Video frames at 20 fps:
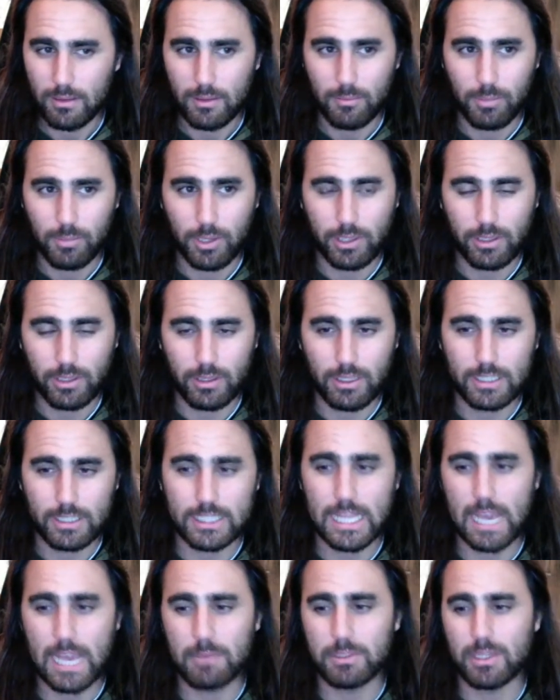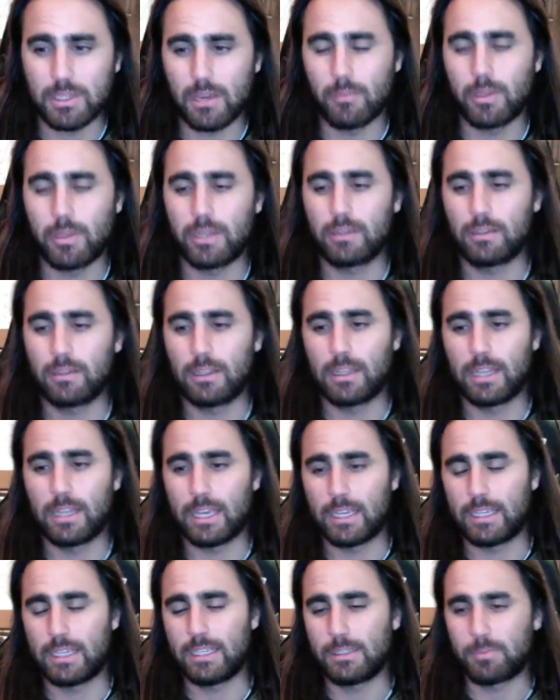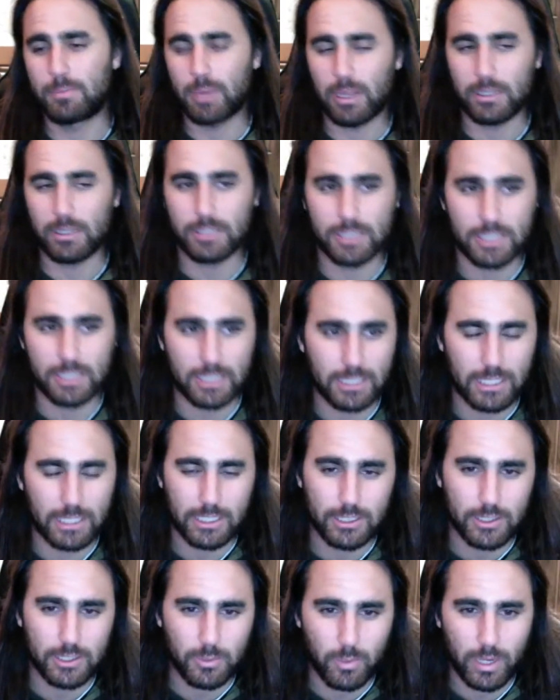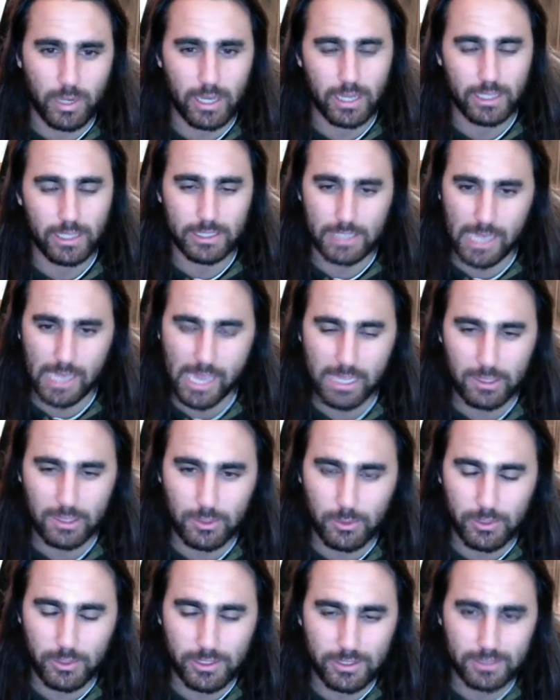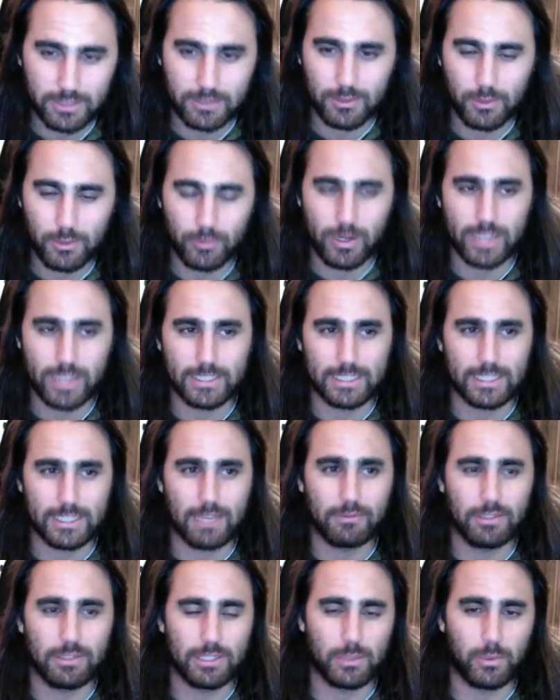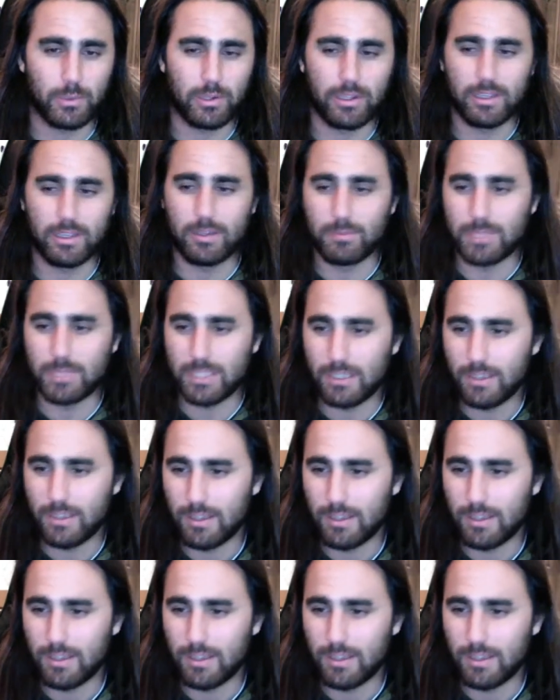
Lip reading: But his time's coming. And like, he's probably just sitting there just waiting. He's like, I got 2 races left in this Williams.